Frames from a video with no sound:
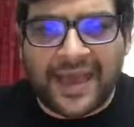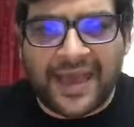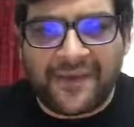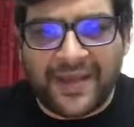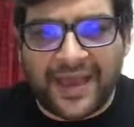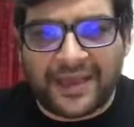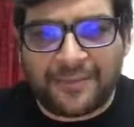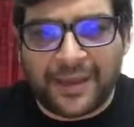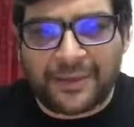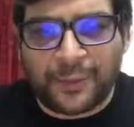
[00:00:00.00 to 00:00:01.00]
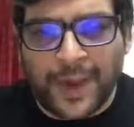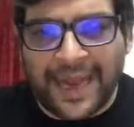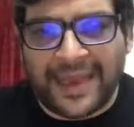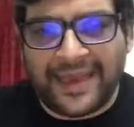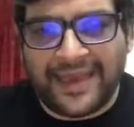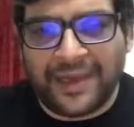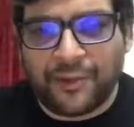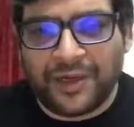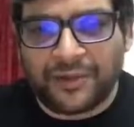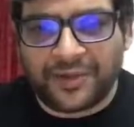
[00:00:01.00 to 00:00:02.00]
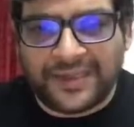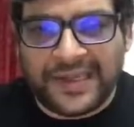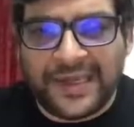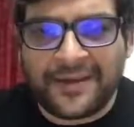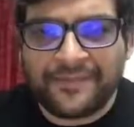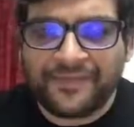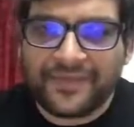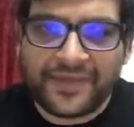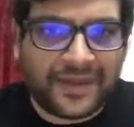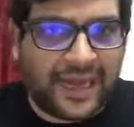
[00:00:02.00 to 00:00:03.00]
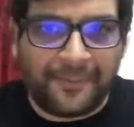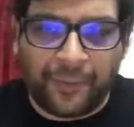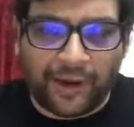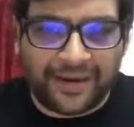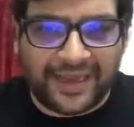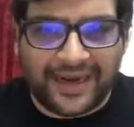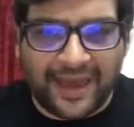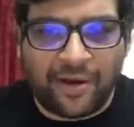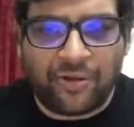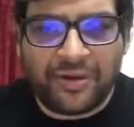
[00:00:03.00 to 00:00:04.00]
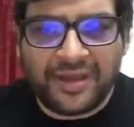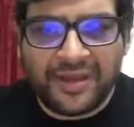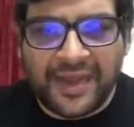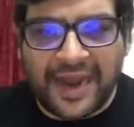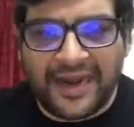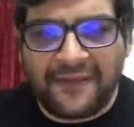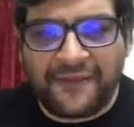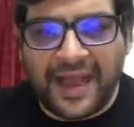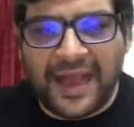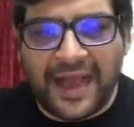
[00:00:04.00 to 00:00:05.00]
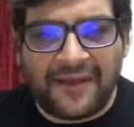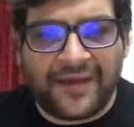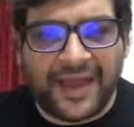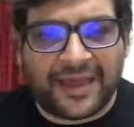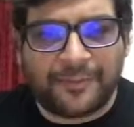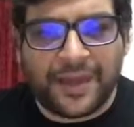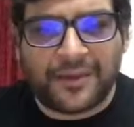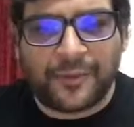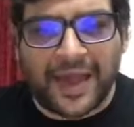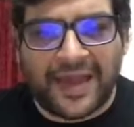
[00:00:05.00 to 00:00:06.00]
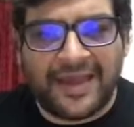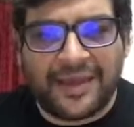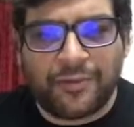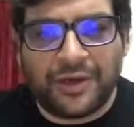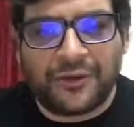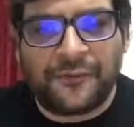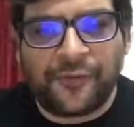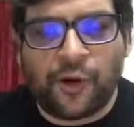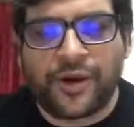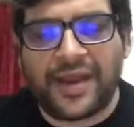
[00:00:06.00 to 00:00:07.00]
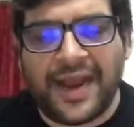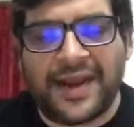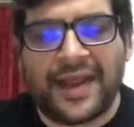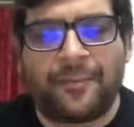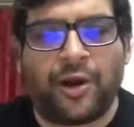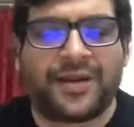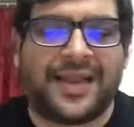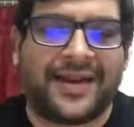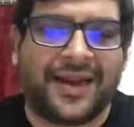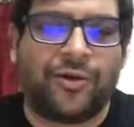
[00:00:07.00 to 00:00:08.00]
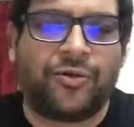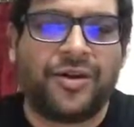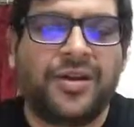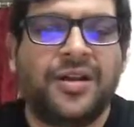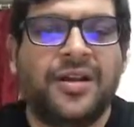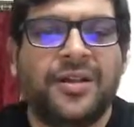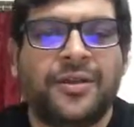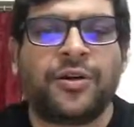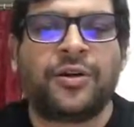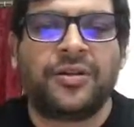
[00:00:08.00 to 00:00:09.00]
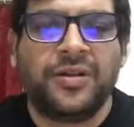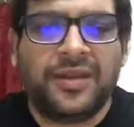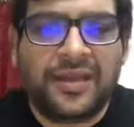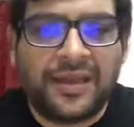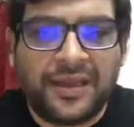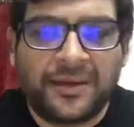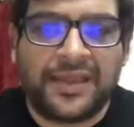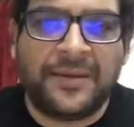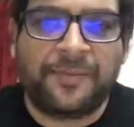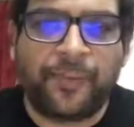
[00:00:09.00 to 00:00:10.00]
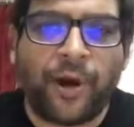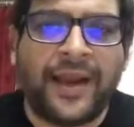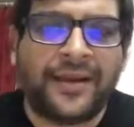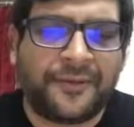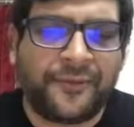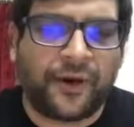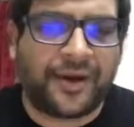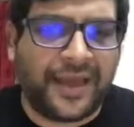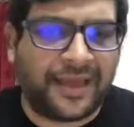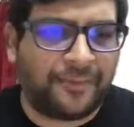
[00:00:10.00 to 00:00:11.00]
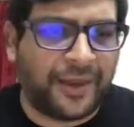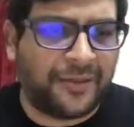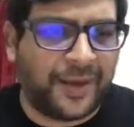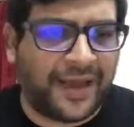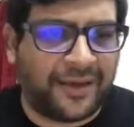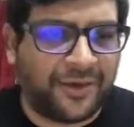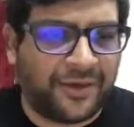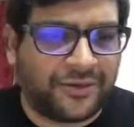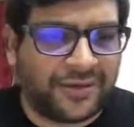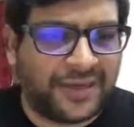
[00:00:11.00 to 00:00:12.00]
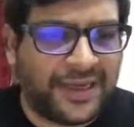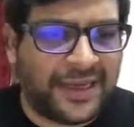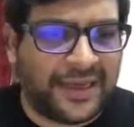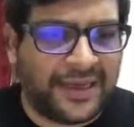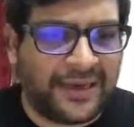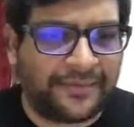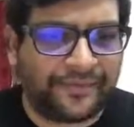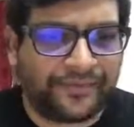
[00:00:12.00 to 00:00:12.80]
I have x plus y equal to 3, I plot that out. And if I have x plus y equal to 4 and I plot that out. So the points for x plus y equal to 3